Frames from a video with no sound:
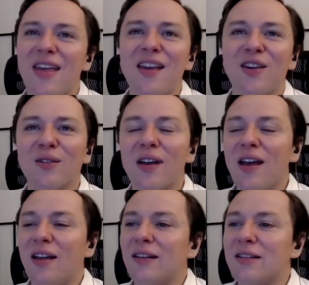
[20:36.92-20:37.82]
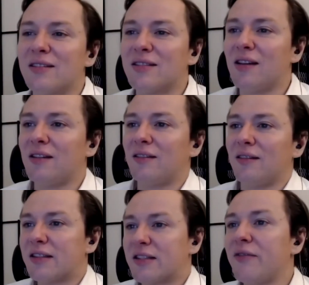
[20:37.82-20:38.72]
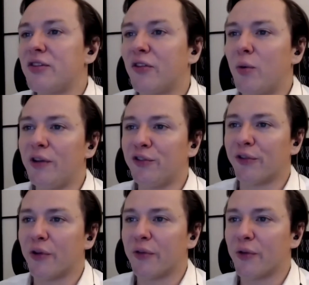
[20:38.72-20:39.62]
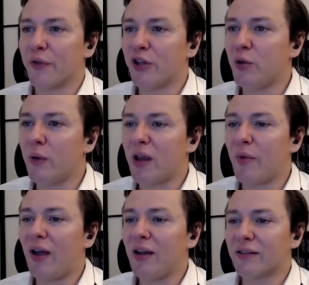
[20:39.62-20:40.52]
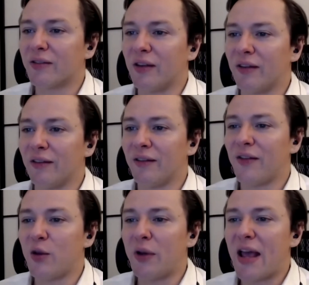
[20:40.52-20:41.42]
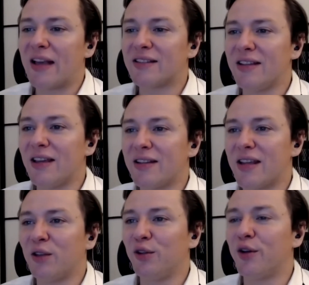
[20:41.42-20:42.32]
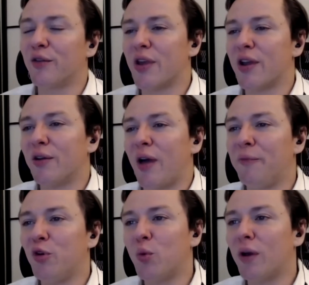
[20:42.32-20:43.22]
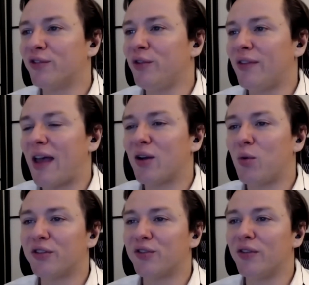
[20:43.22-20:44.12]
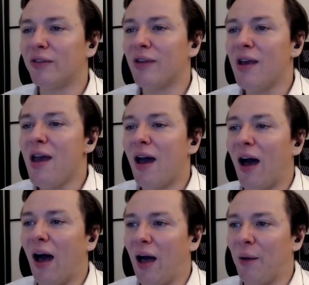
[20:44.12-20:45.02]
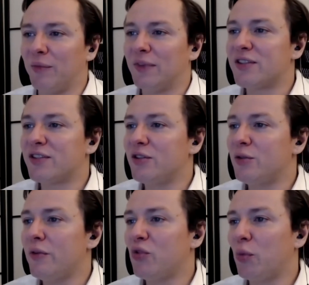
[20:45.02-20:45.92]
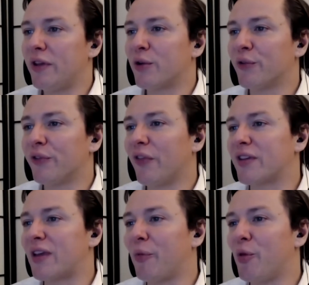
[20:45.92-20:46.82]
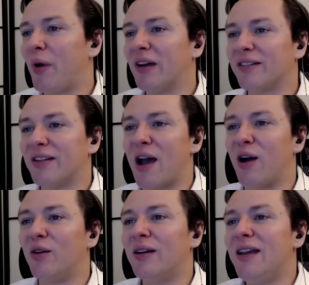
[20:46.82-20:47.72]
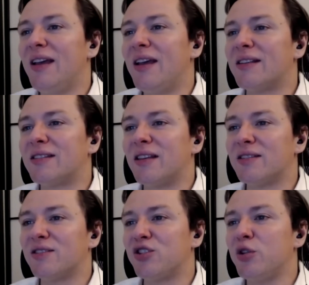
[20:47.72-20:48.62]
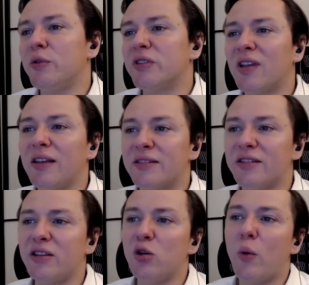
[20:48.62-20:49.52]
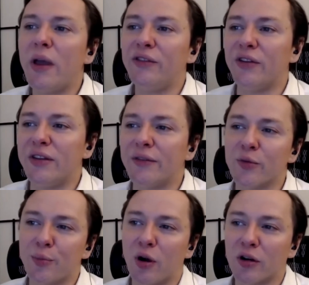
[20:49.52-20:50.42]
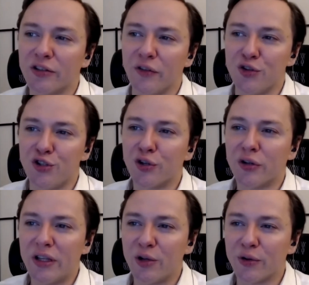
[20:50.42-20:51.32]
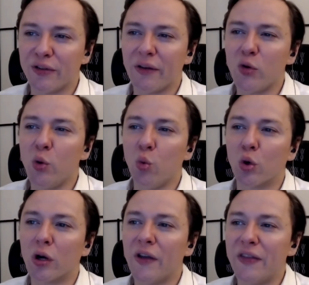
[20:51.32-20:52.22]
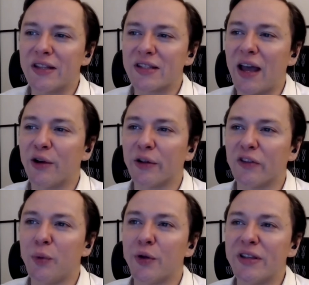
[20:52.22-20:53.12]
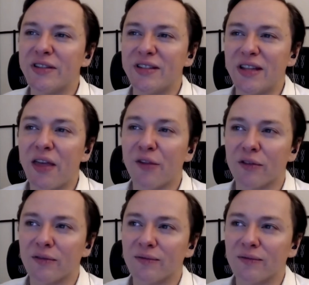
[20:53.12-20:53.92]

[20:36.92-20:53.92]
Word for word: Thank you. Let's uh, let's dive into the questions. They're they're in the Q and A box, and if anyone hasn't yet, take a look over there. Upload questions, add questions. Um, let's do this one here. It's at the top of the box now. It says, "Do you assign CUAs to different parts of the journey, or does everyone work on the entire experience together?"